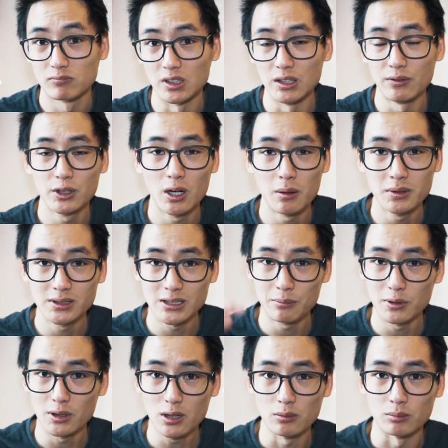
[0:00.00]
Leave a comment down
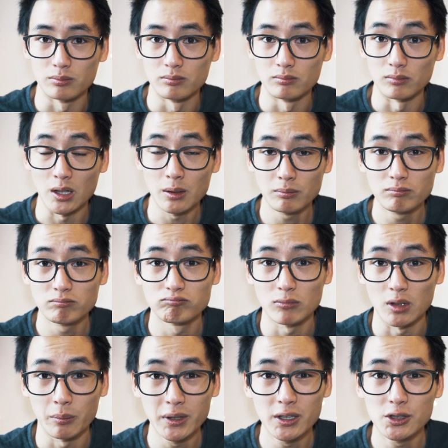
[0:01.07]
below. I'm
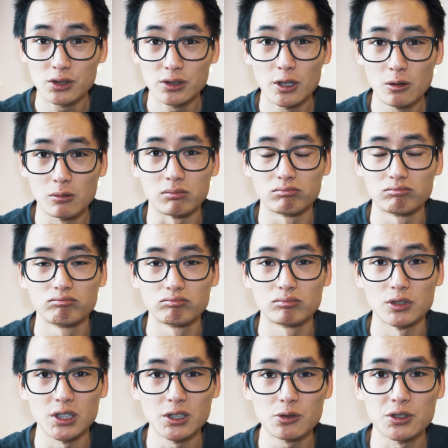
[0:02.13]
eager to know.
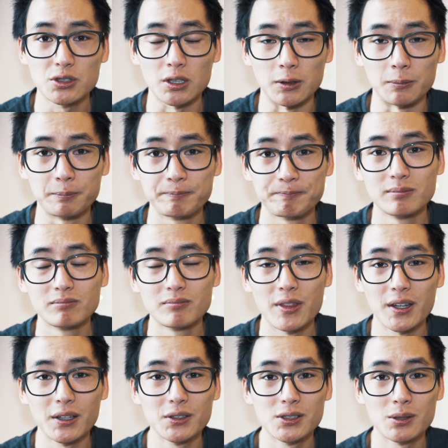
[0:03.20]
It's interesting.
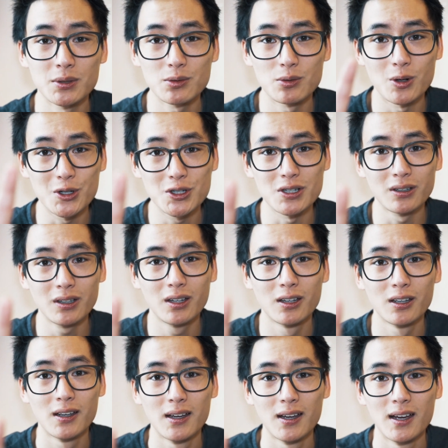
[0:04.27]
Thank you so much for watching,
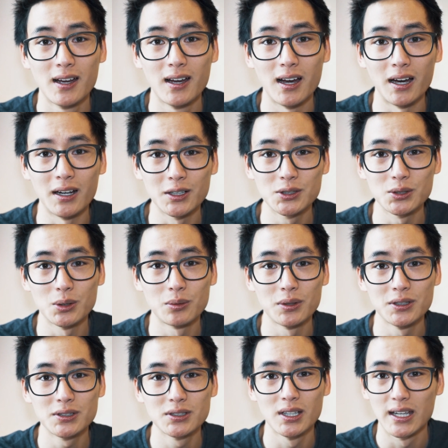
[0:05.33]
and as
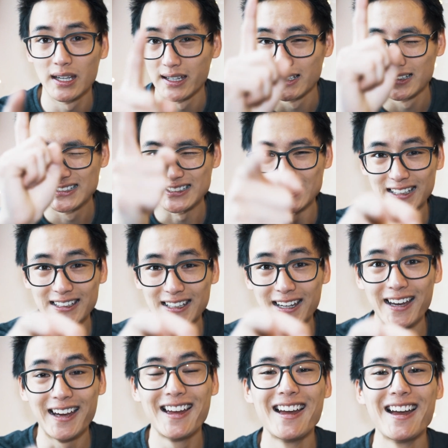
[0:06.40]
always, take
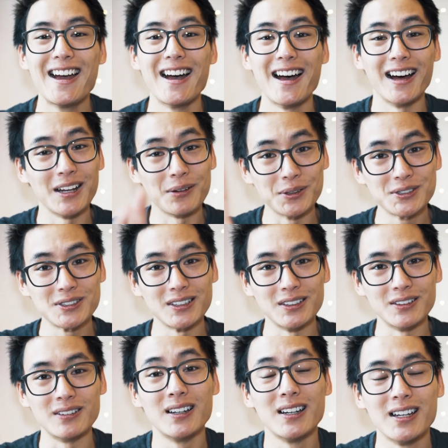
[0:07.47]
care, and I will see
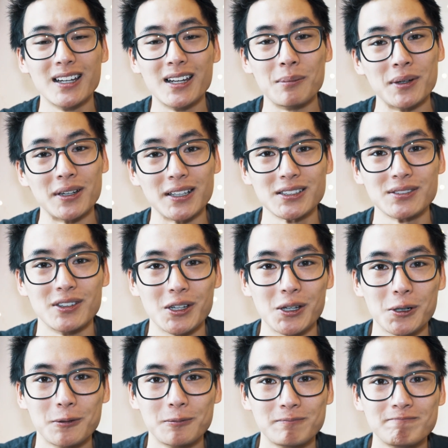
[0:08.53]
you in my next video.